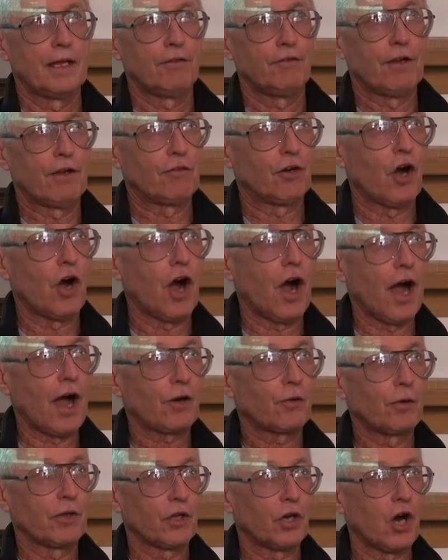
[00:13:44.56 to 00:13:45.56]
If you have a
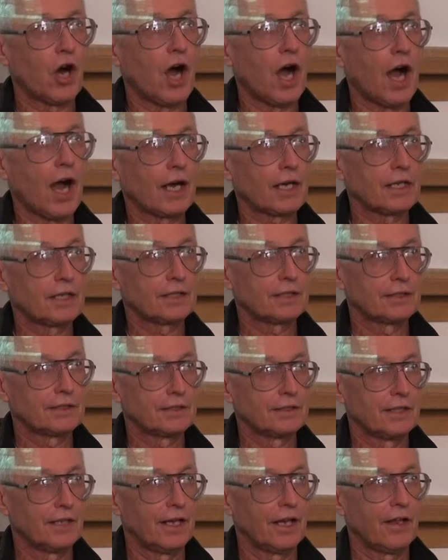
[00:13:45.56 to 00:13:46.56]
hawk with a hawk,
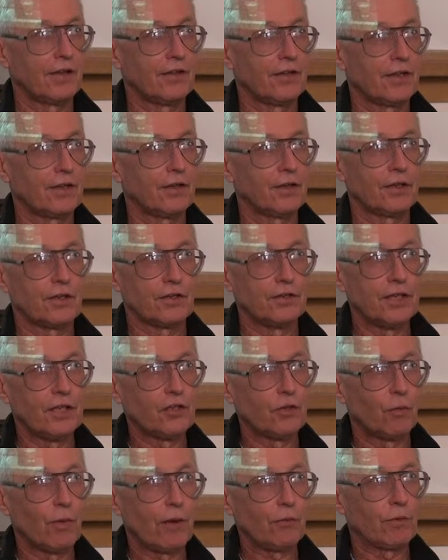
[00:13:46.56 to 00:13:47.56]

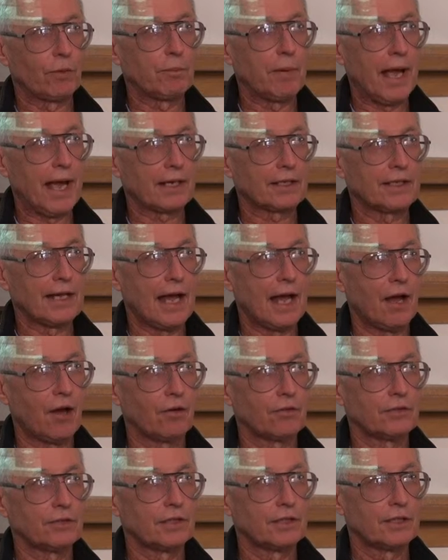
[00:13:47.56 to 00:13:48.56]
neither one will back
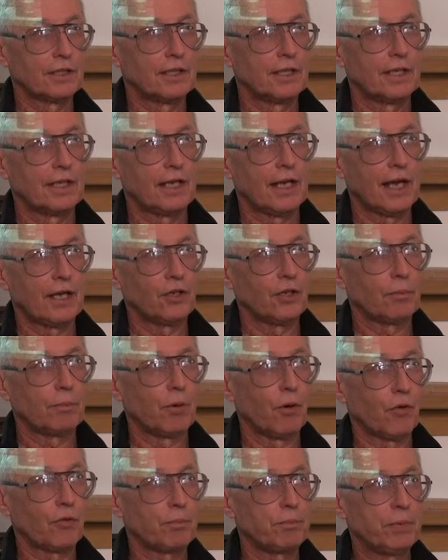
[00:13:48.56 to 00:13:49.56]
down, and they'll
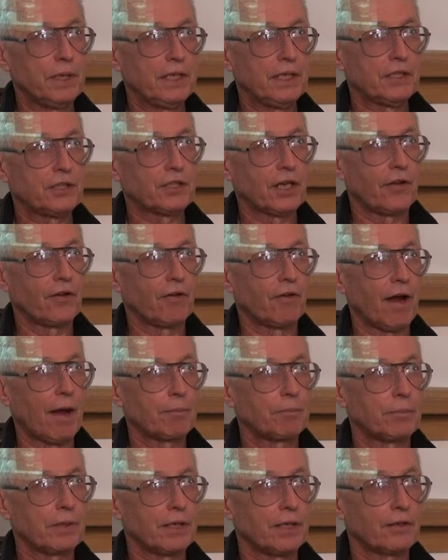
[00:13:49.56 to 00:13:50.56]
both beat each other
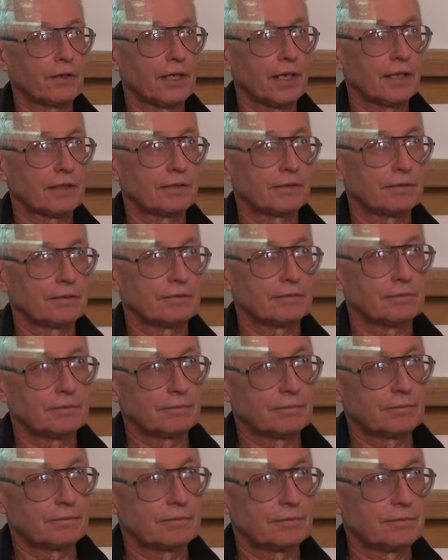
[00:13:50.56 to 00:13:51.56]
up, and they'll get
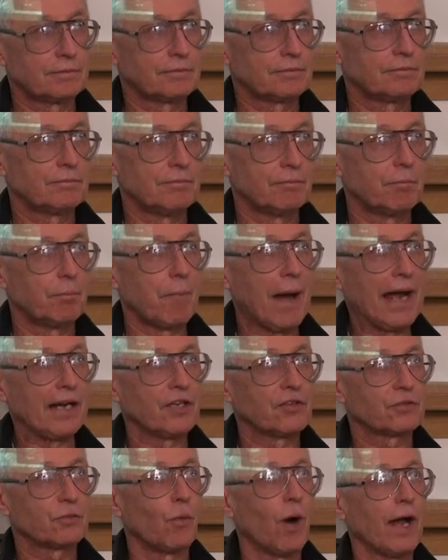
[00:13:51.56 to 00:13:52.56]

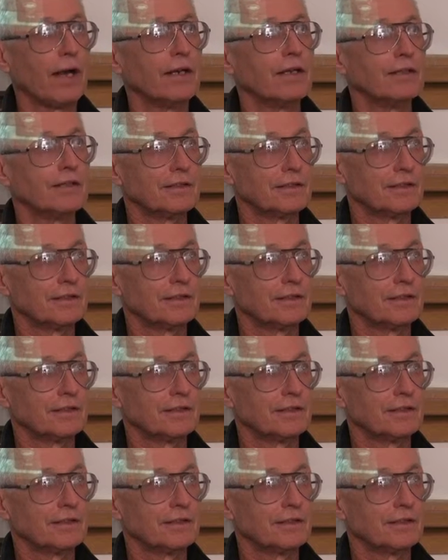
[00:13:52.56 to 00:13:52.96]
-1